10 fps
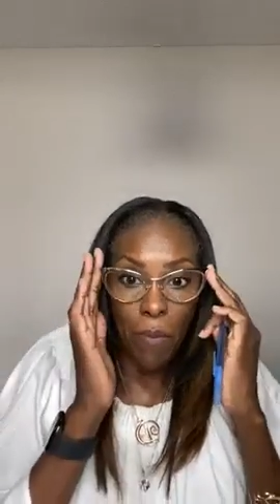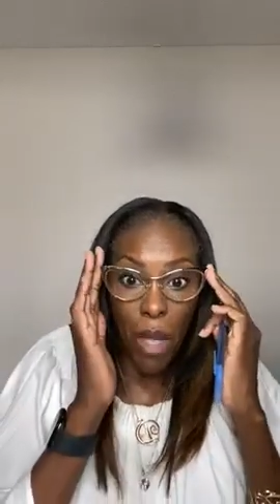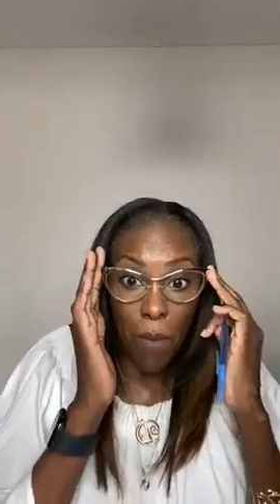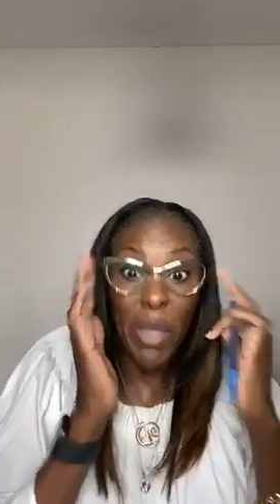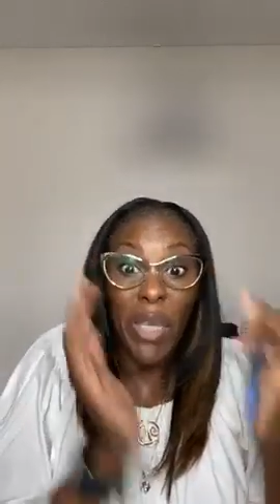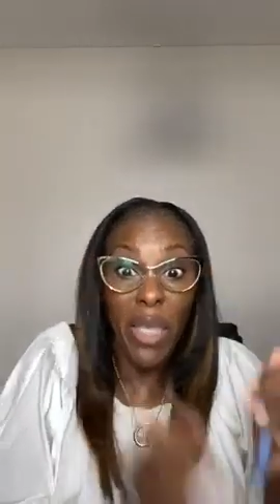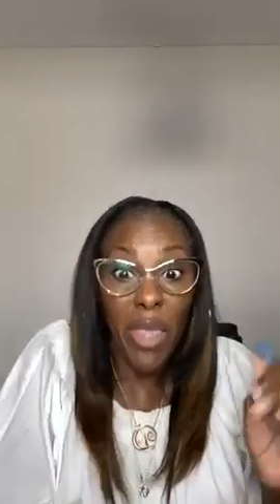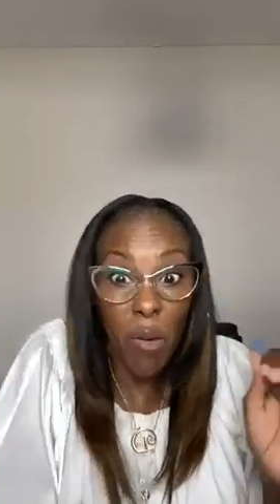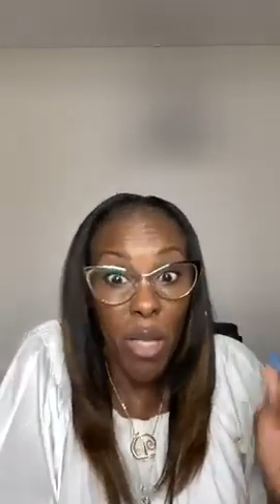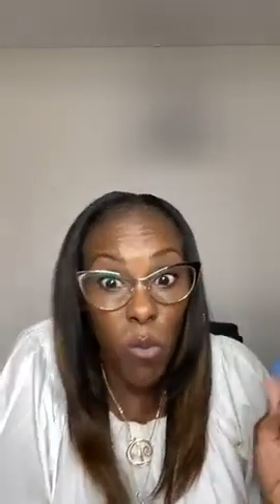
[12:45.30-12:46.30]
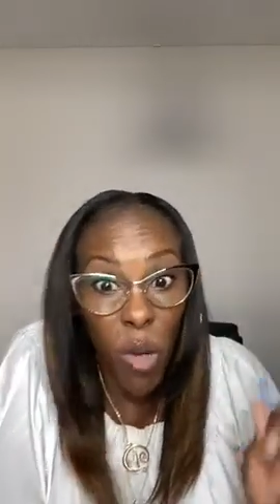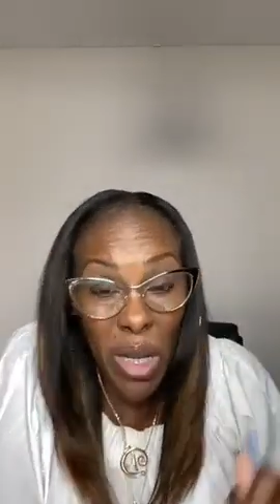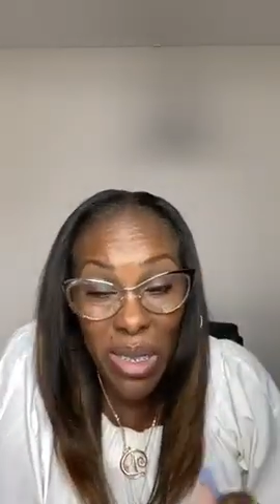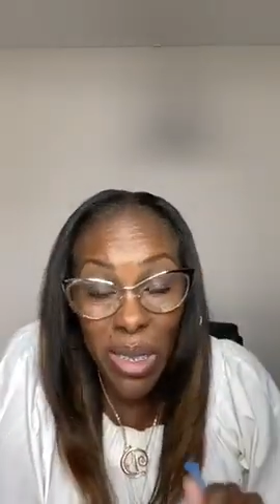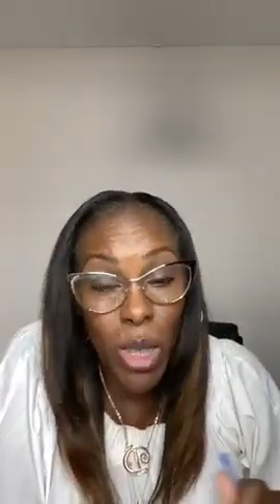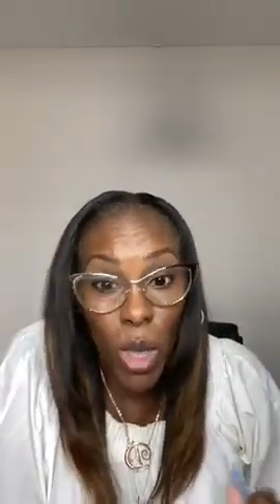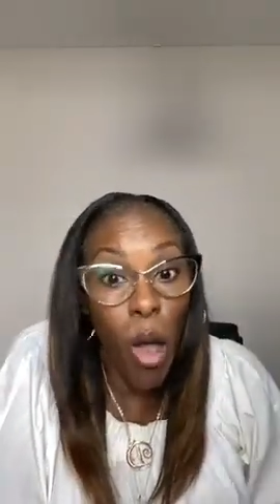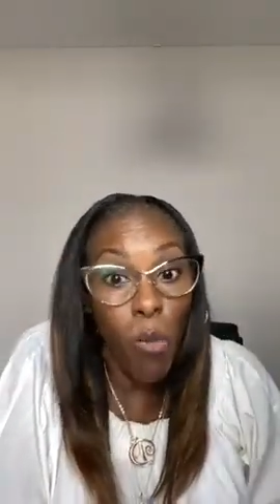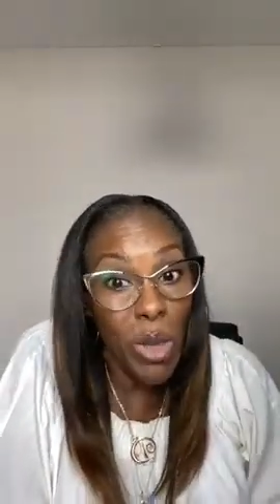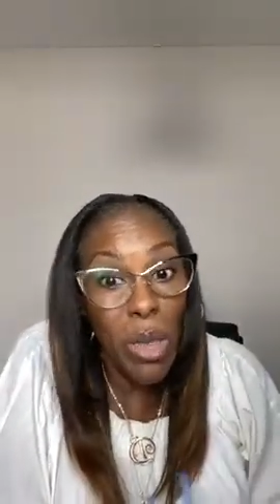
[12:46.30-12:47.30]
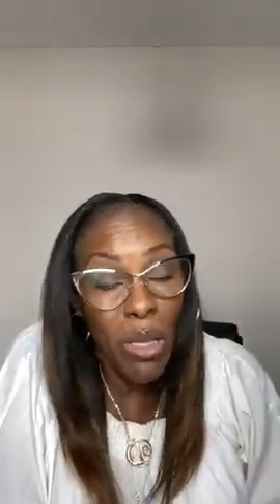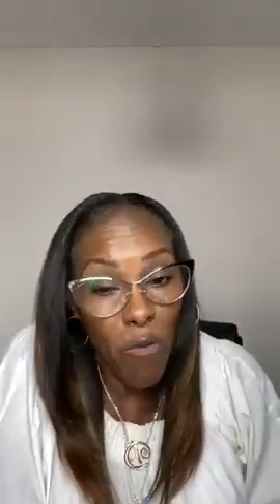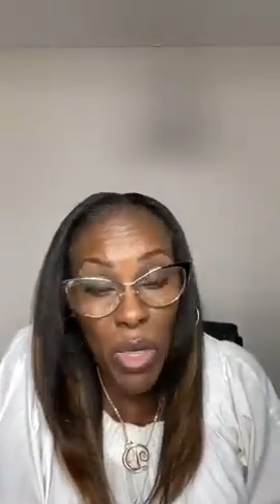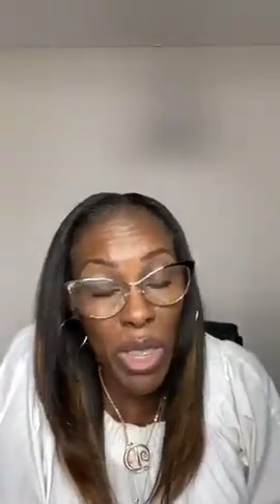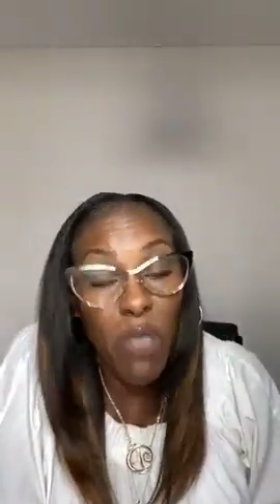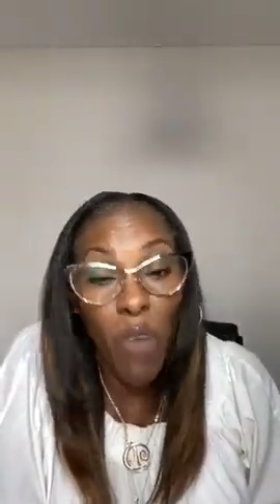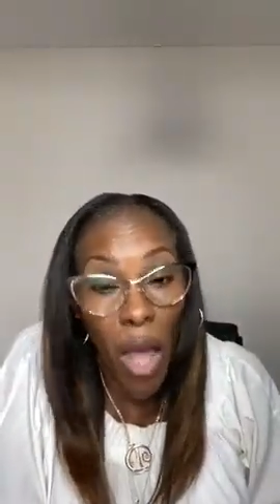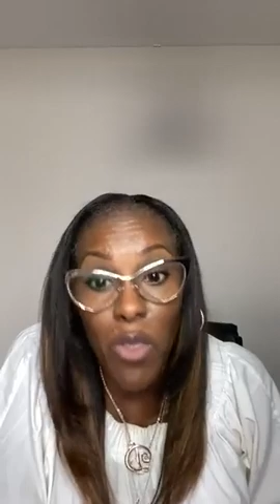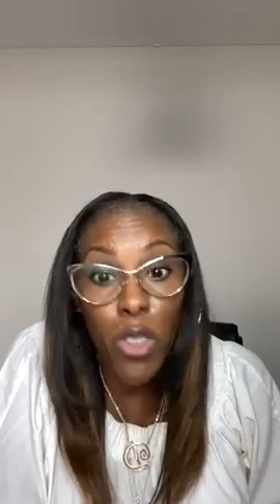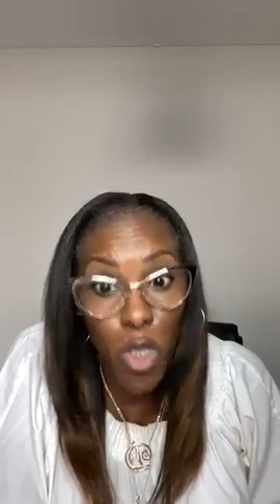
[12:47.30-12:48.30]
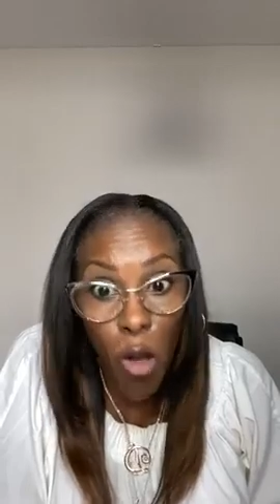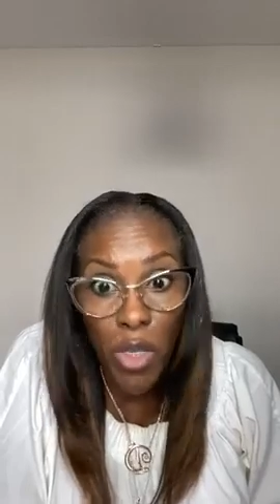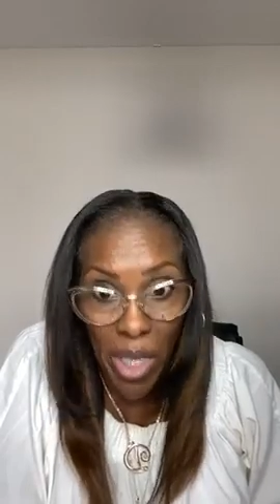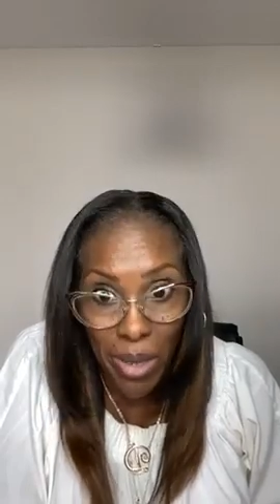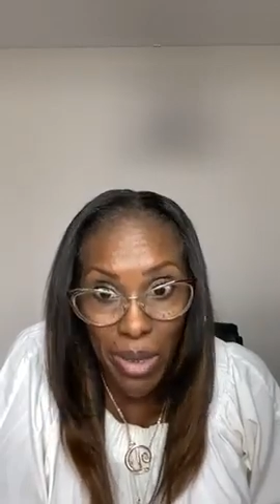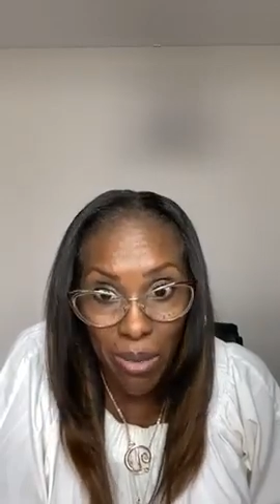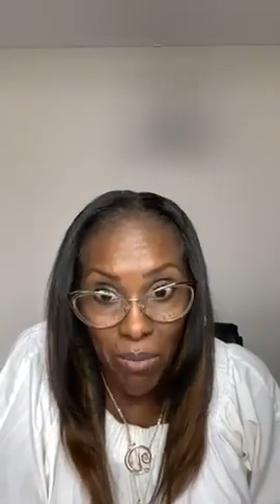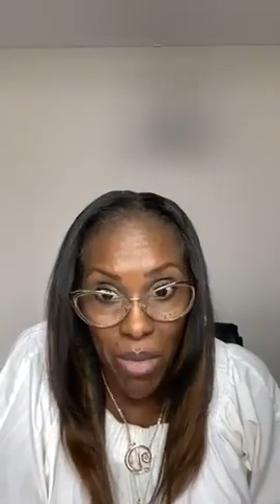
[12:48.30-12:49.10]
but yet there he was because saul was looking for his father's donkeys